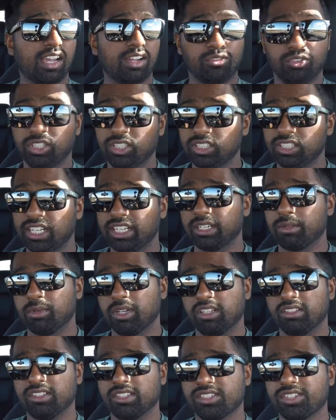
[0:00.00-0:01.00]
I really like
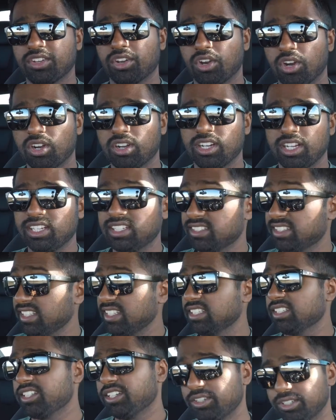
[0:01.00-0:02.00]
about this car is the
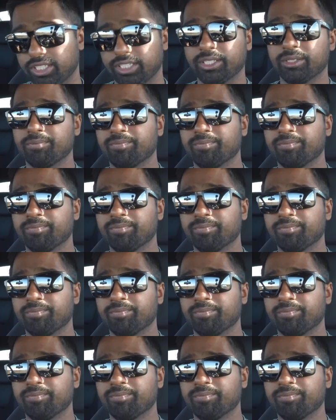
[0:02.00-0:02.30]
interior.